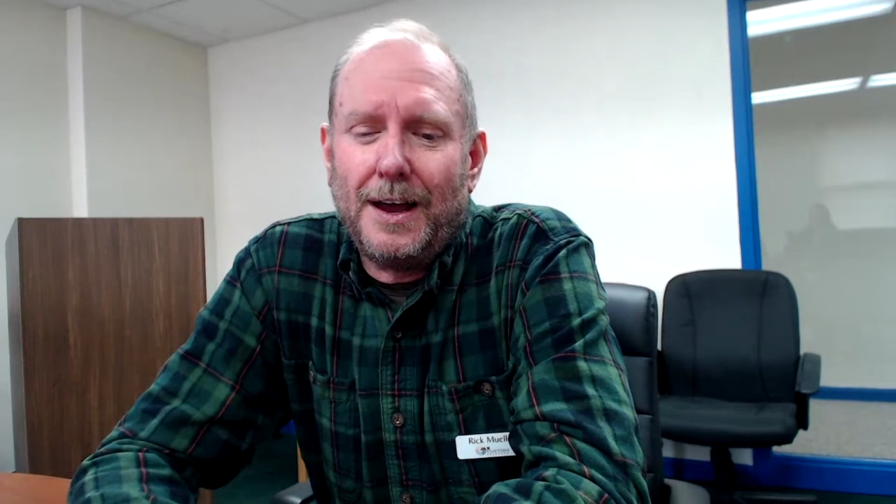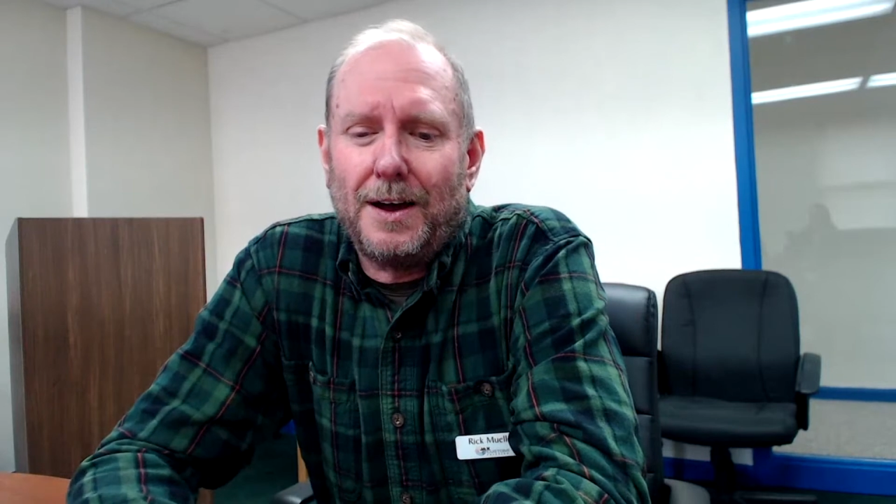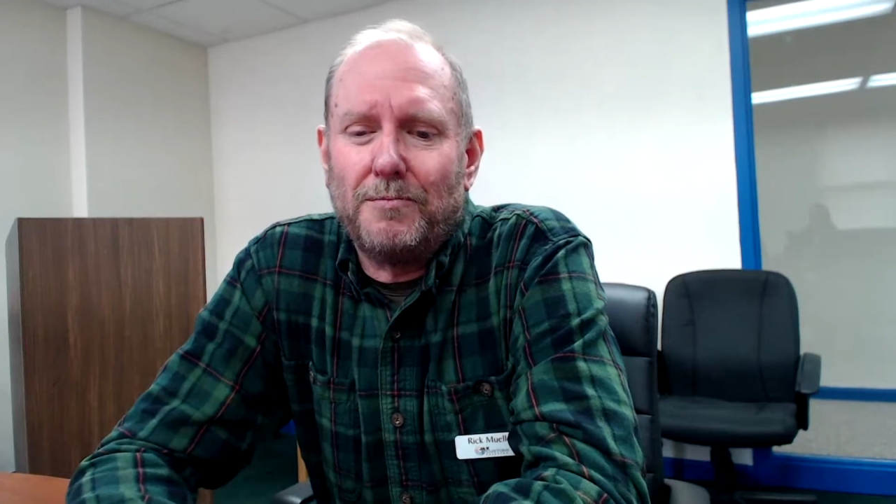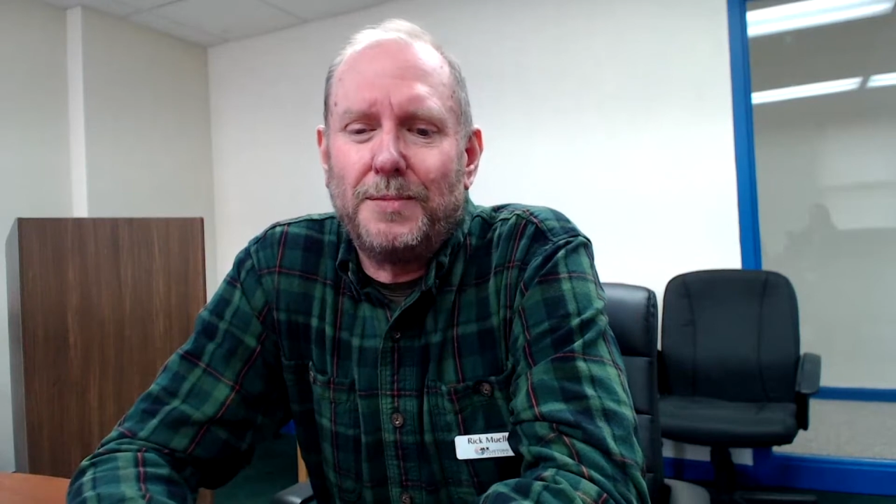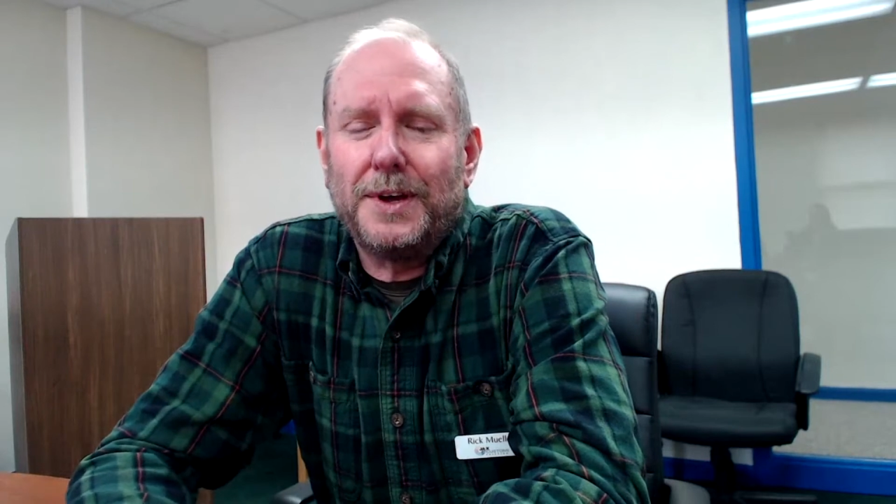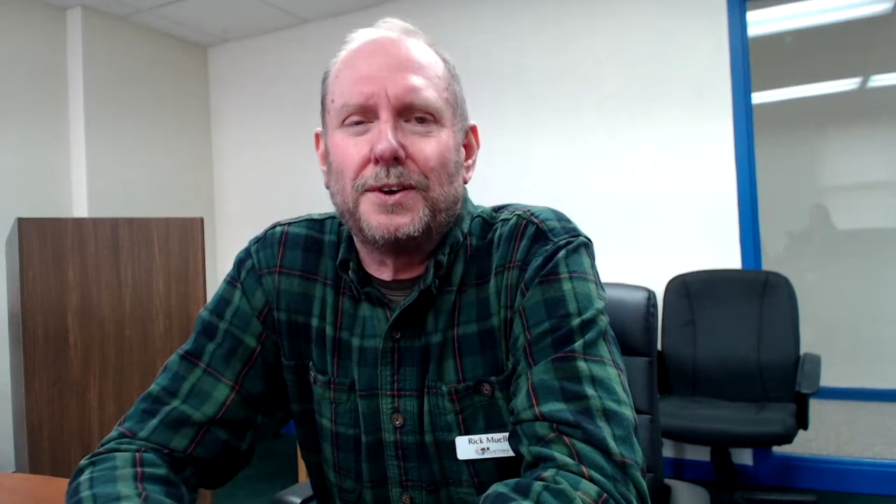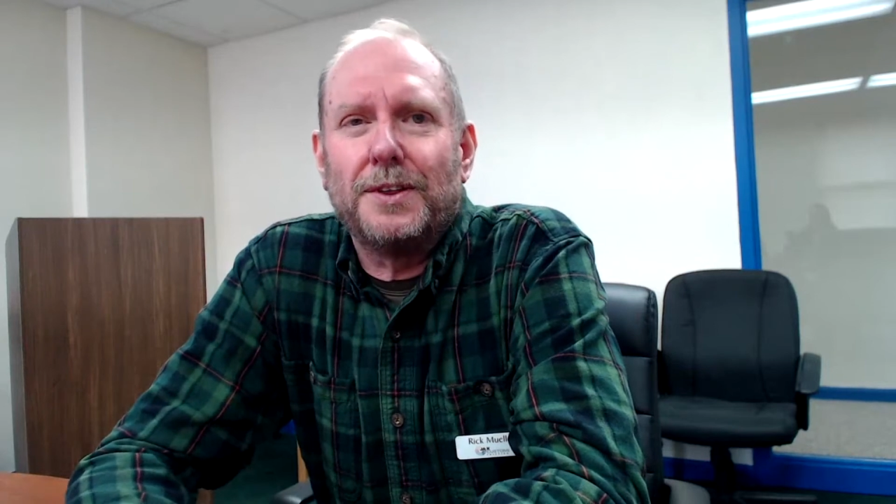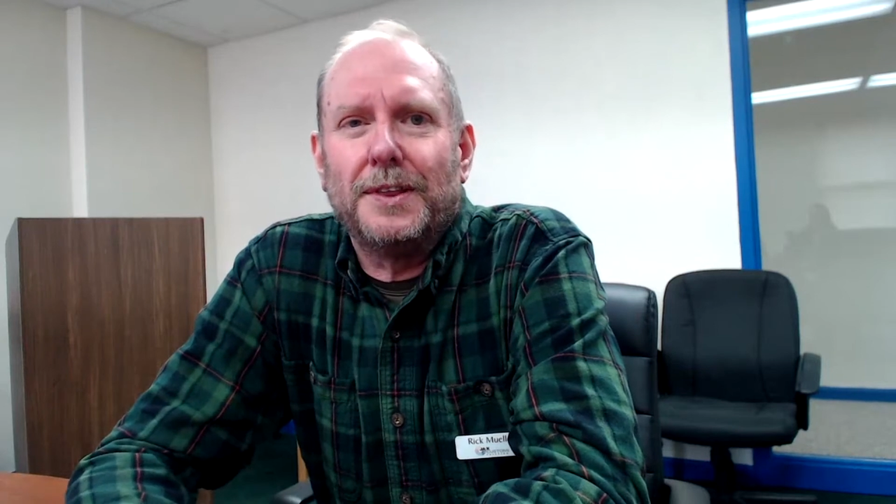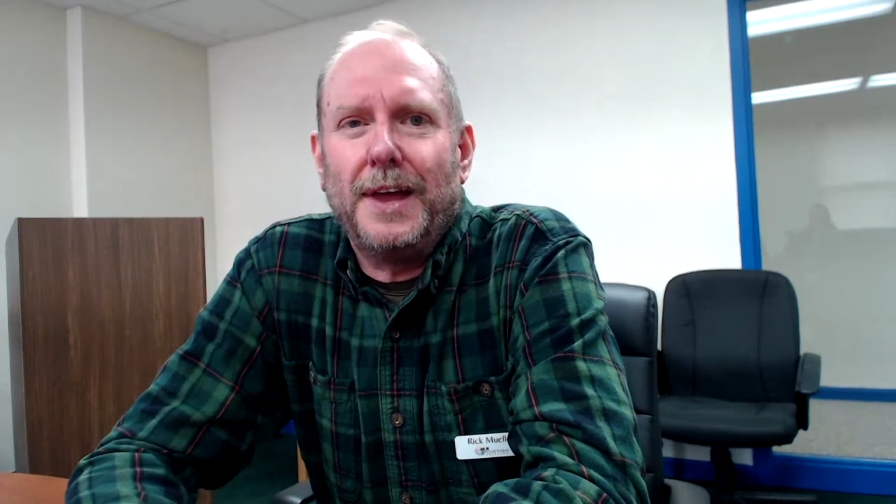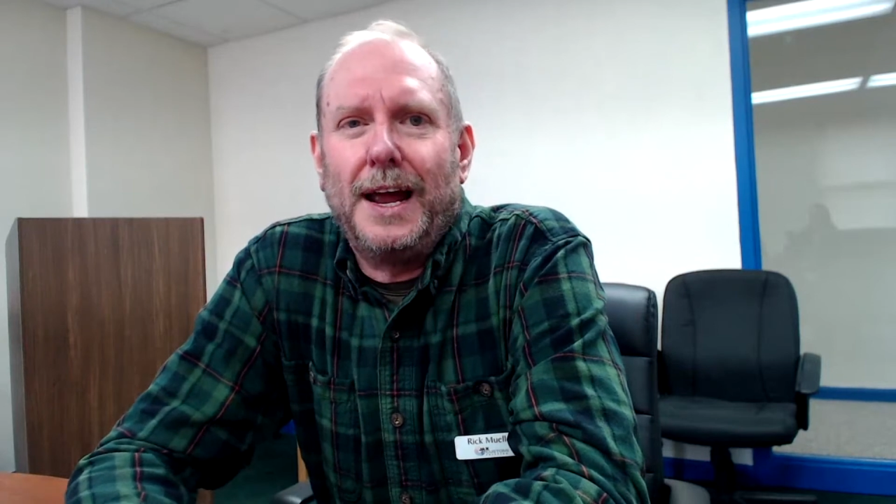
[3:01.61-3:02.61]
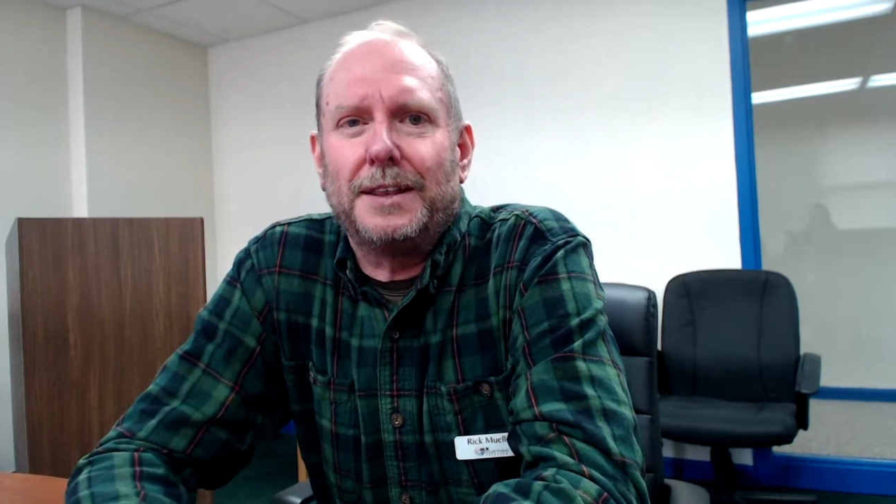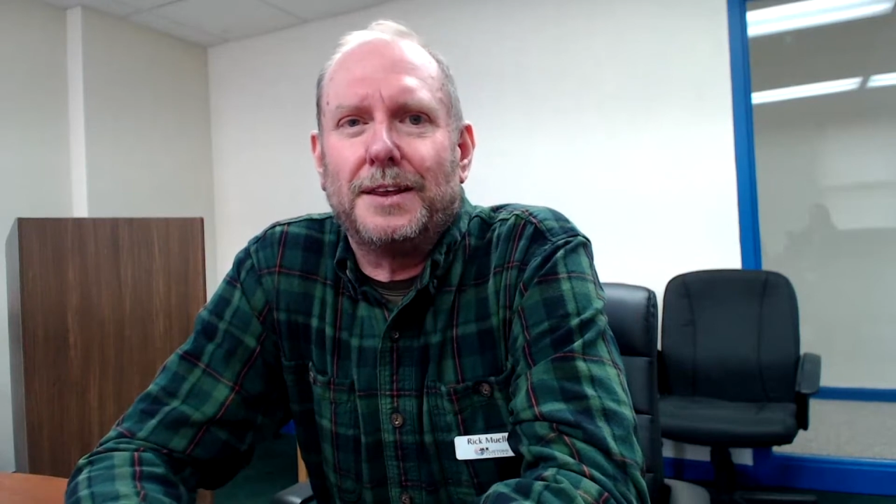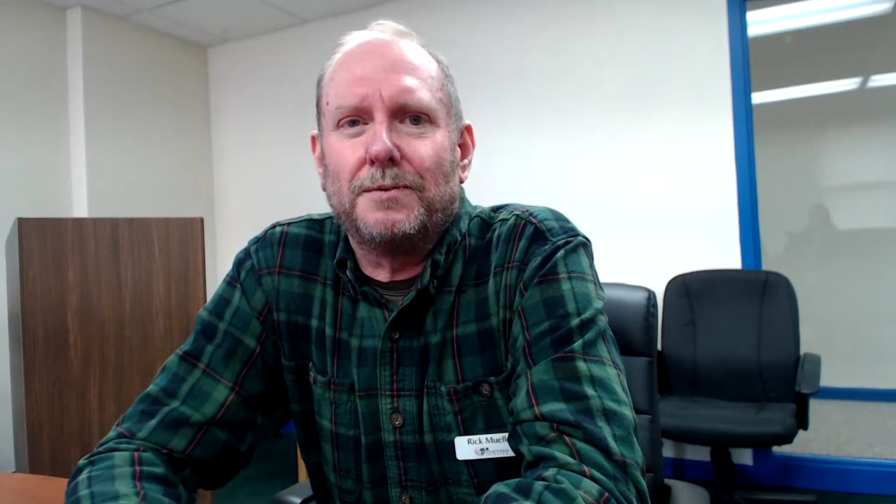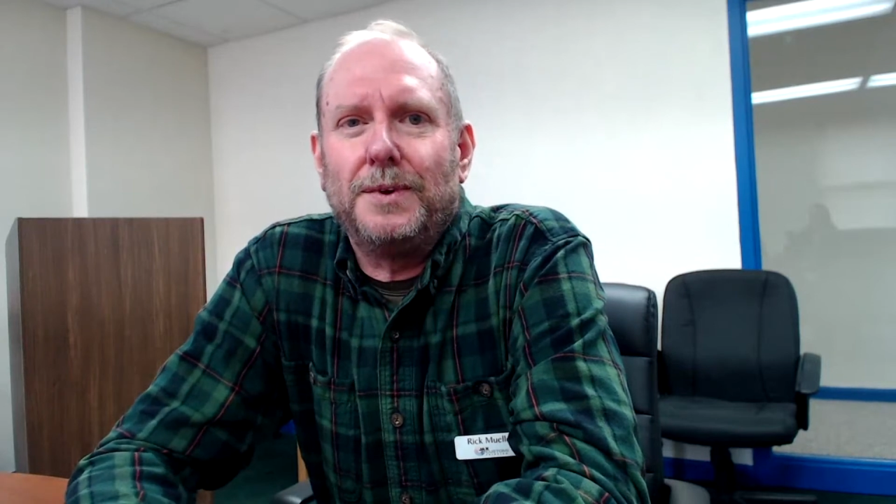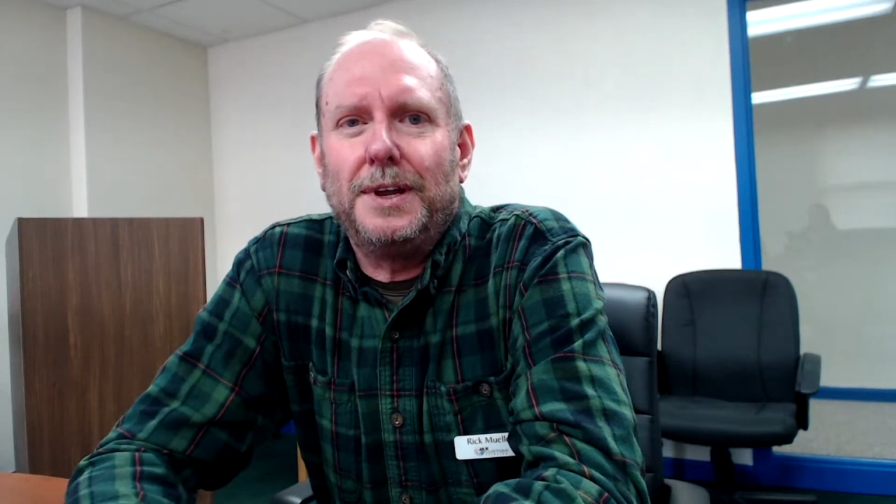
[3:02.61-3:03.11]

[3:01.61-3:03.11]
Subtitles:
bigger than that, then we